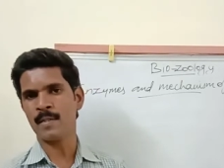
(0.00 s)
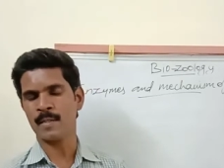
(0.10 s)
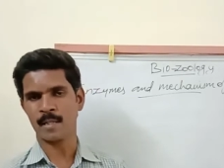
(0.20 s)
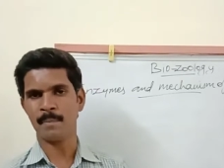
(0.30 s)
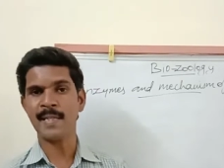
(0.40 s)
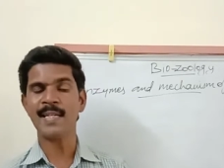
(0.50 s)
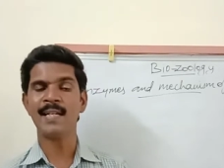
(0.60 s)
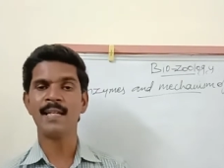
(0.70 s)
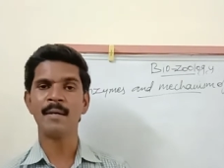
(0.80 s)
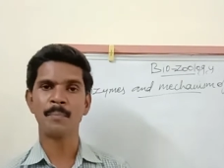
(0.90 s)
enzyme,
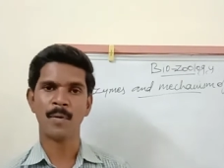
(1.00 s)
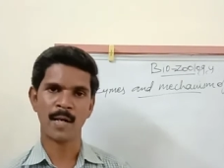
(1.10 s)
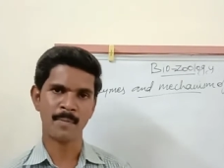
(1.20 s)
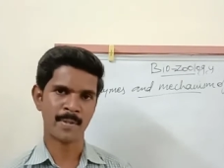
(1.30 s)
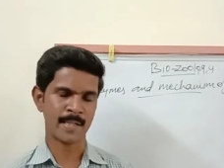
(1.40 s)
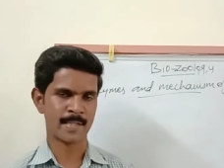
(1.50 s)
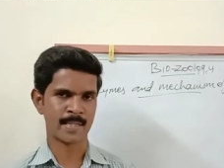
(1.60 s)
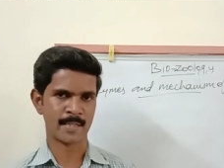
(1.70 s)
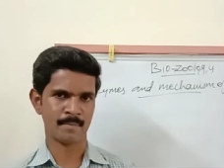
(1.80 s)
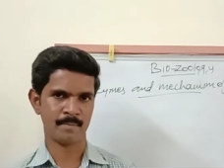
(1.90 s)
DNA
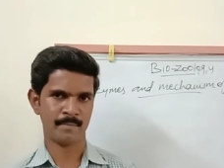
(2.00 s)
polymerase.